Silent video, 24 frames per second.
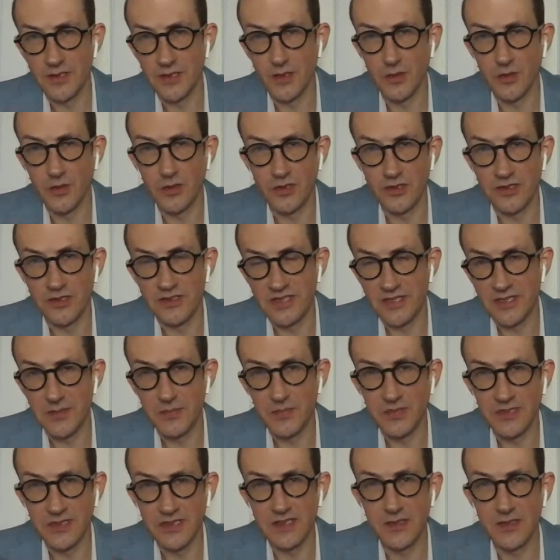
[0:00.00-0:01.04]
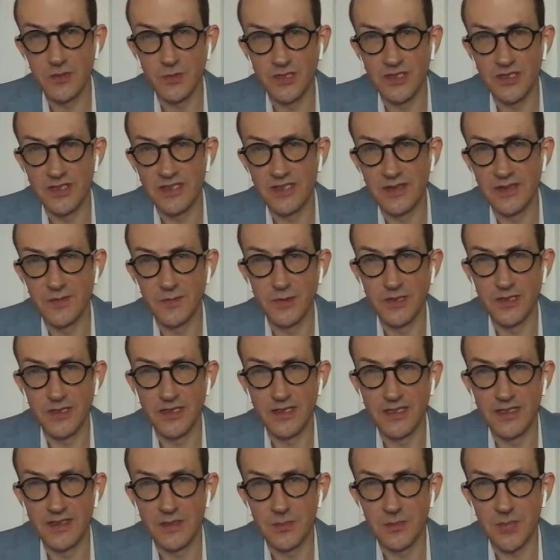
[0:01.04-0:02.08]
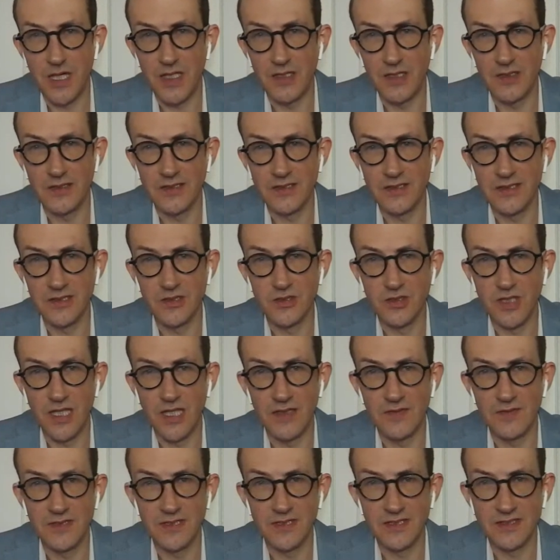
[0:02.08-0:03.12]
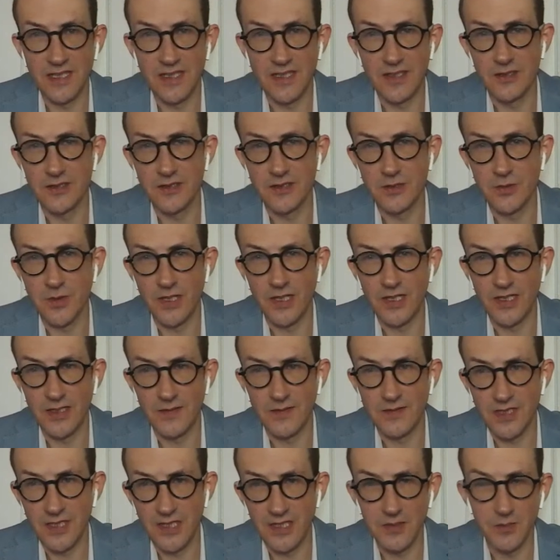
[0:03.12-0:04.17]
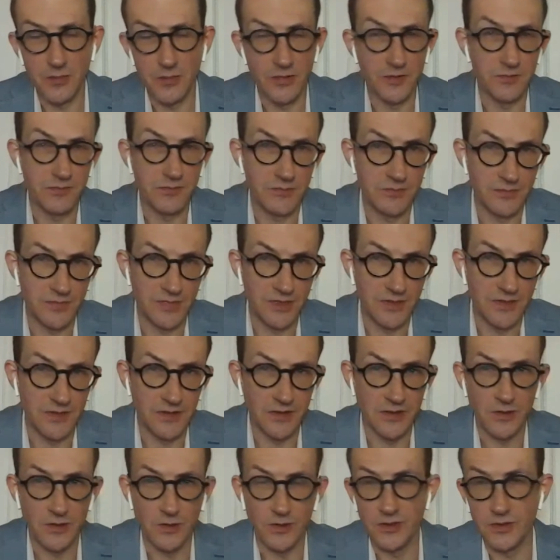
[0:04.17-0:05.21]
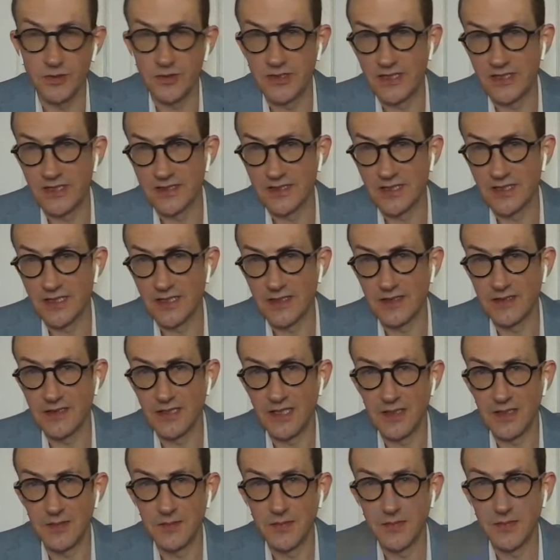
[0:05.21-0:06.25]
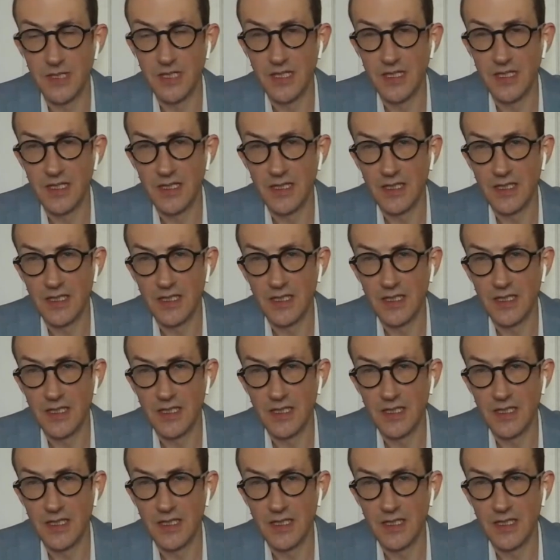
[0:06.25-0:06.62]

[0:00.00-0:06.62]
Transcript: good tip is, can we see if we can get the policy drafted a day or two ahead of time, or even 2 or 3 days ahead of time,